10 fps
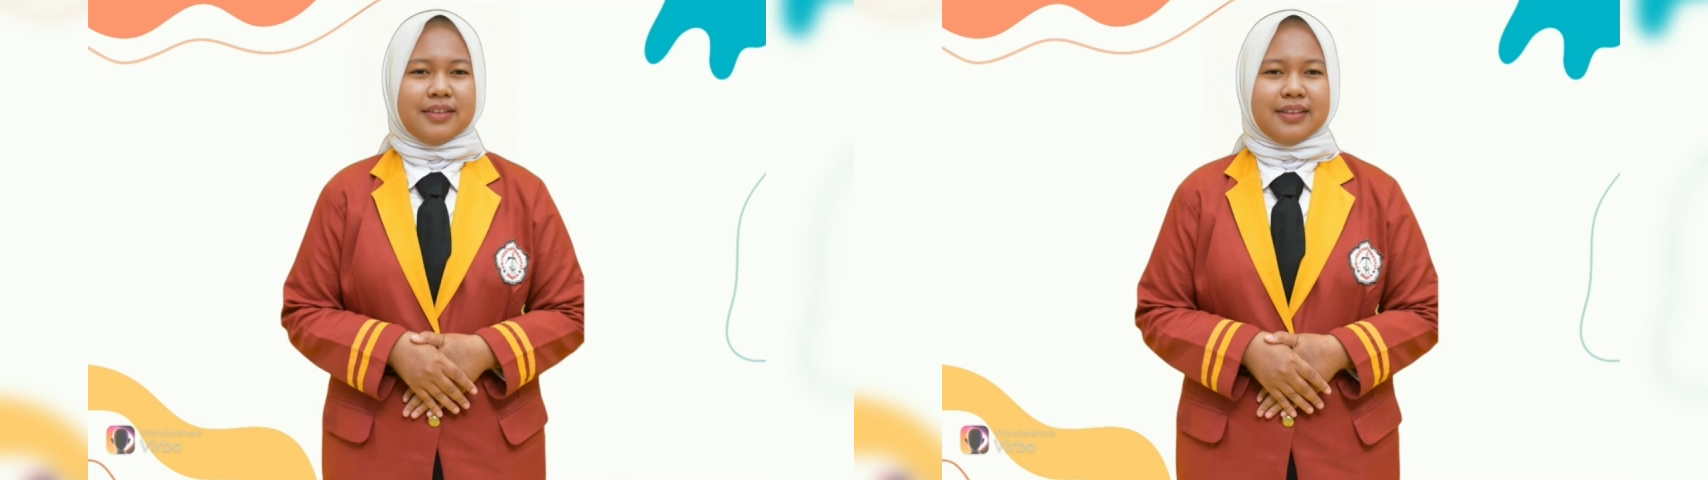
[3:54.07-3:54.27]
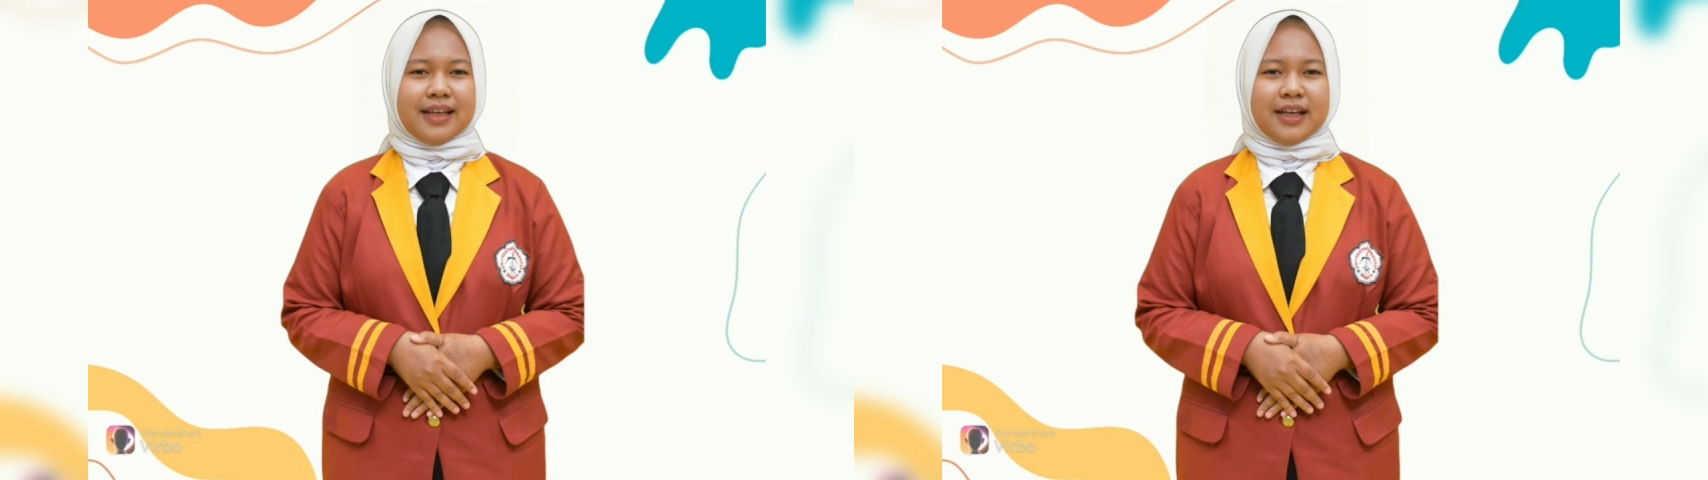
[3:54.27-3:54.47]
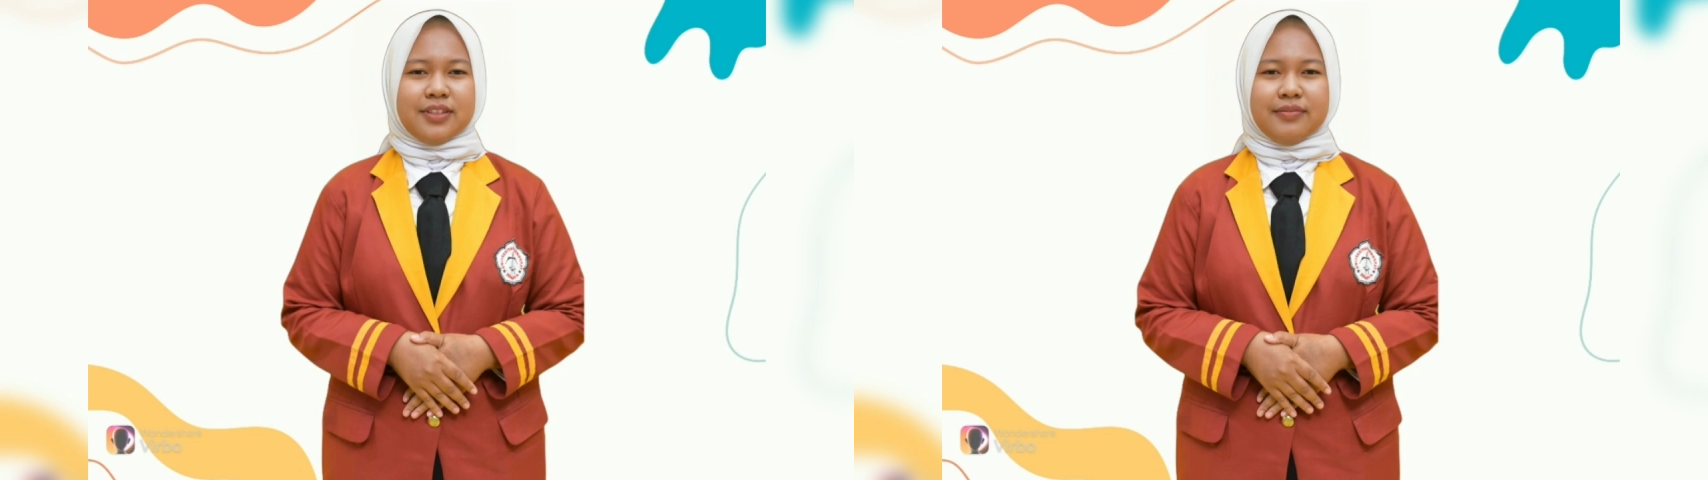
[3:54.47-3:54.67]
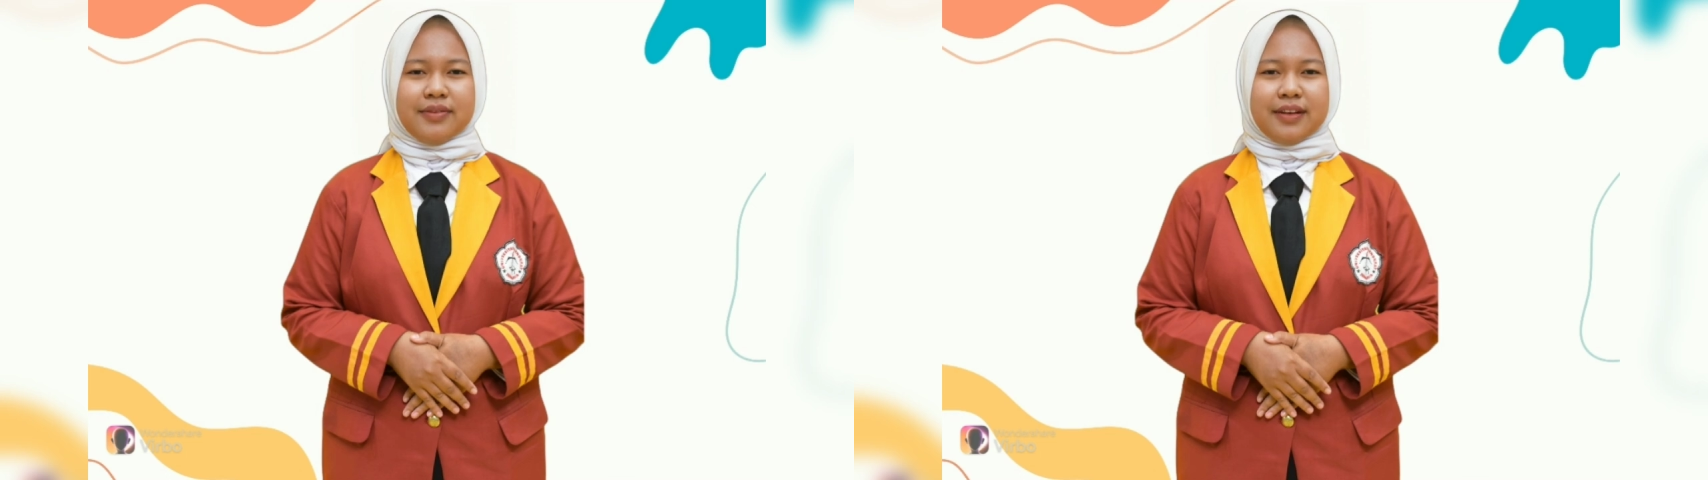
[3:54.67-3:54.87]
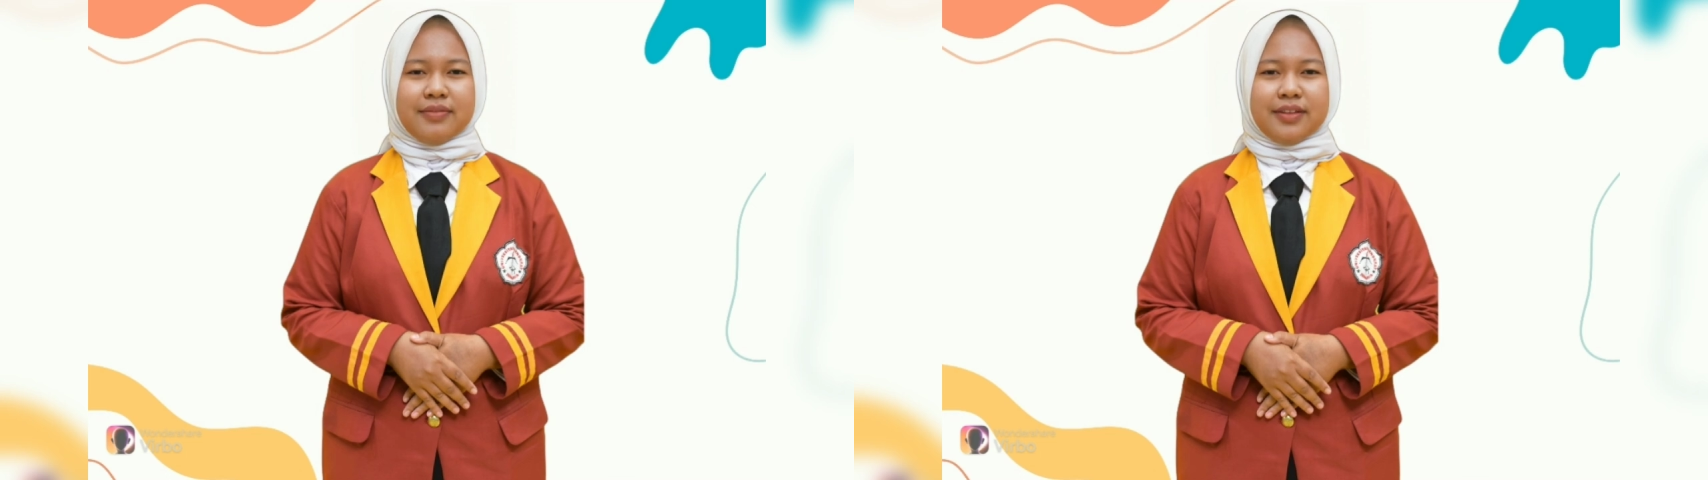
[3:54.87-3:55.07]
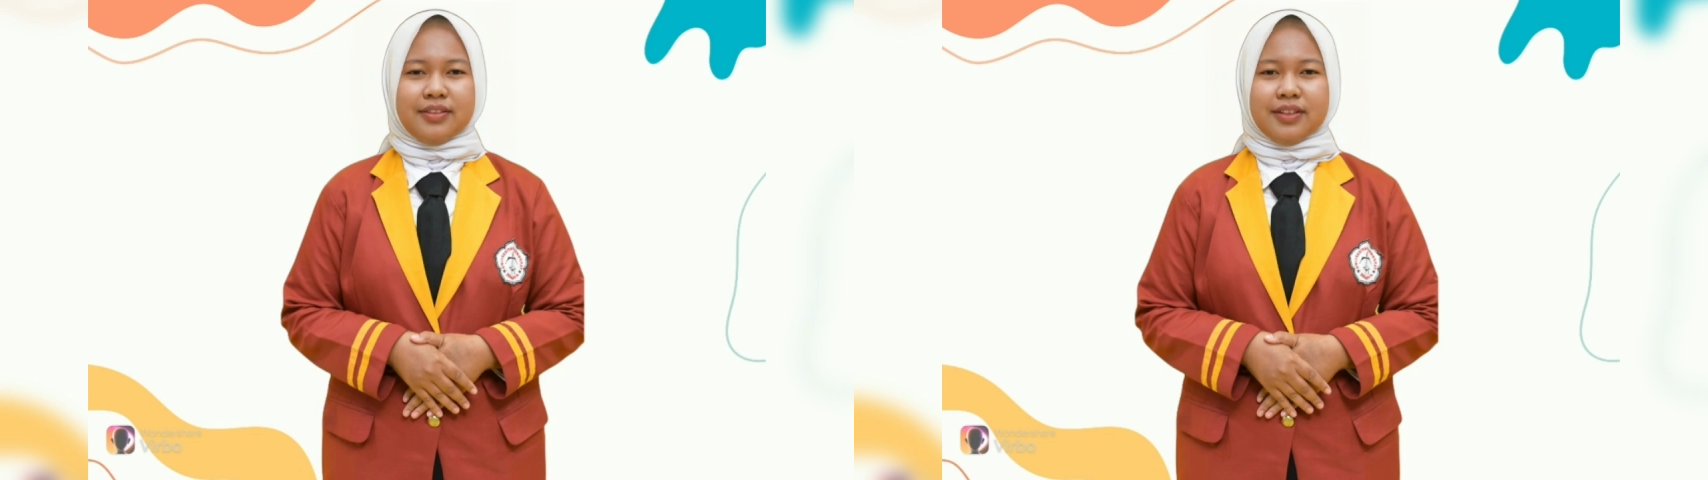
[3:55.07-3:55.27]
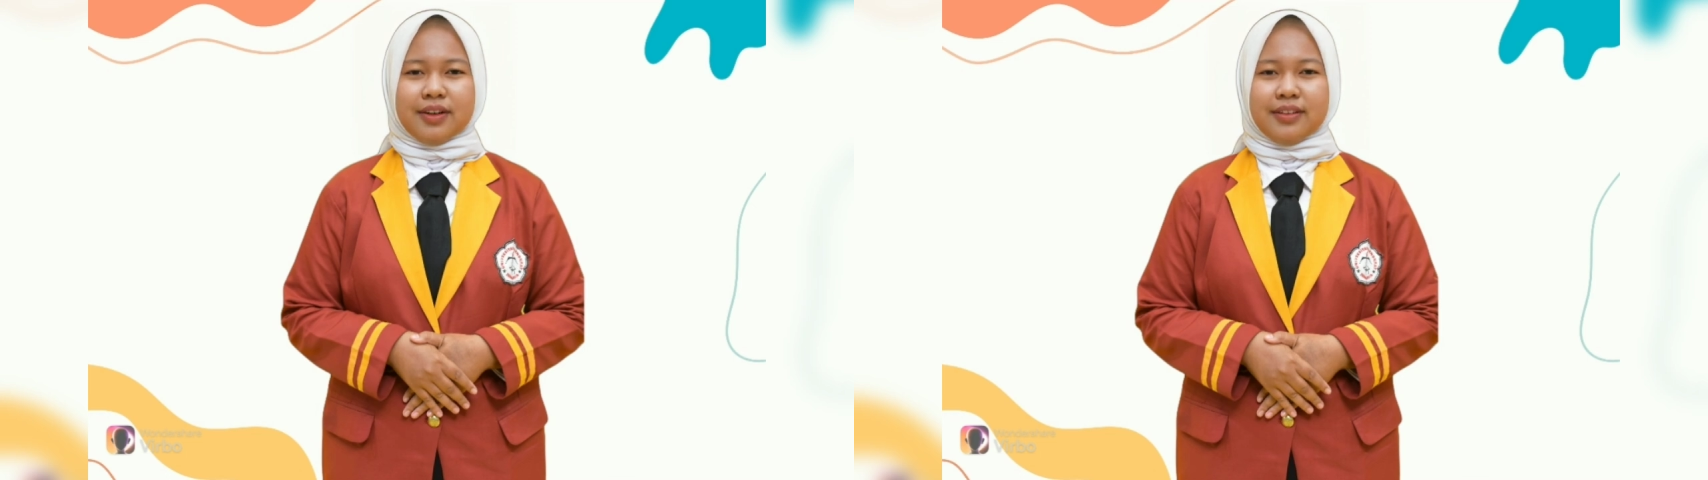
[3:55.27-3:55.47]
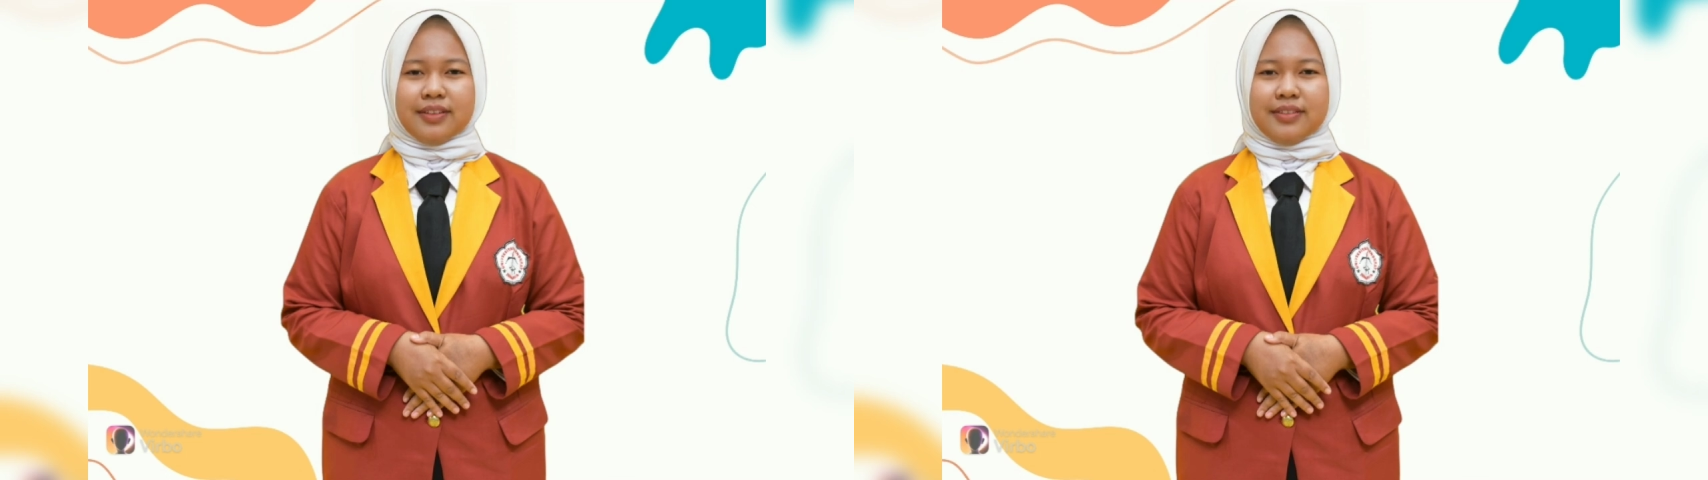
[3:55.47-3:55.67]
Cash
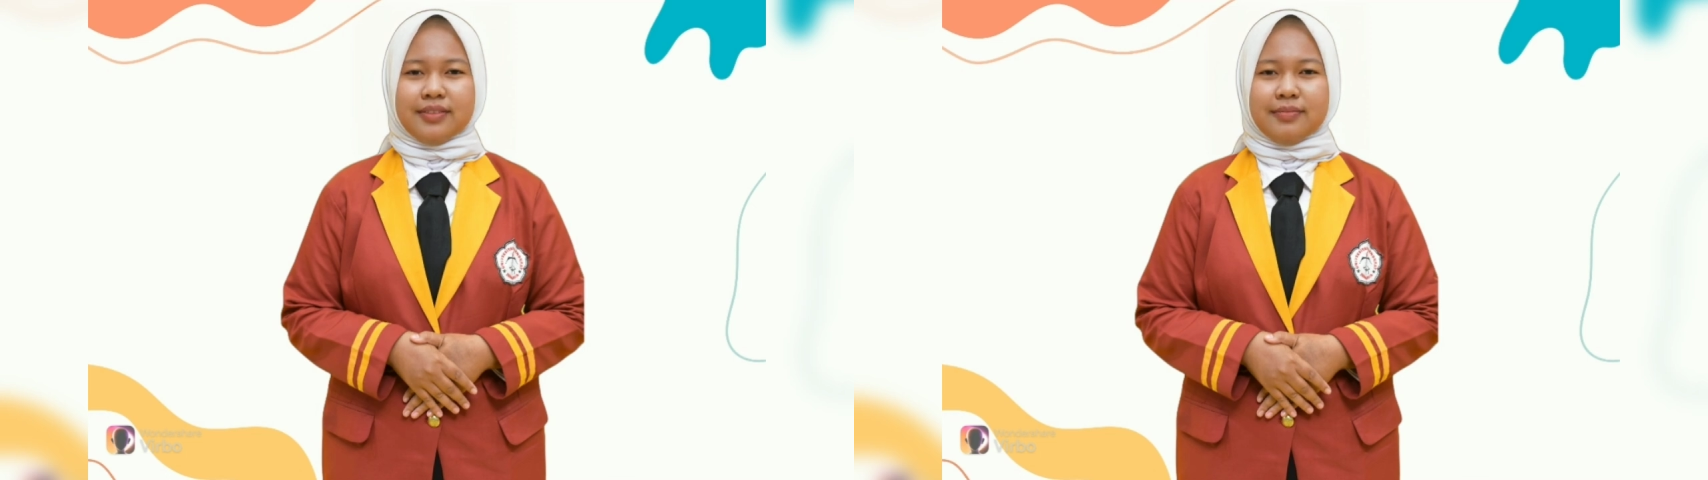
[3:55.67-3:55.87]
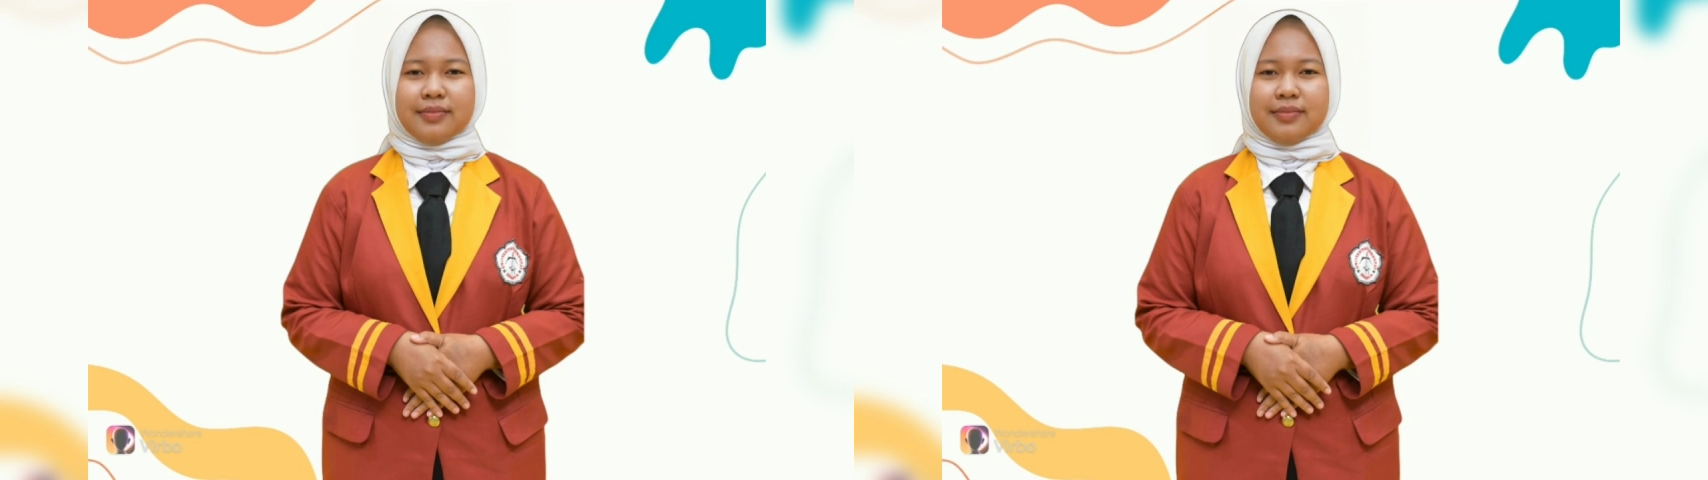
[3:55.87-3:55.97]
$500.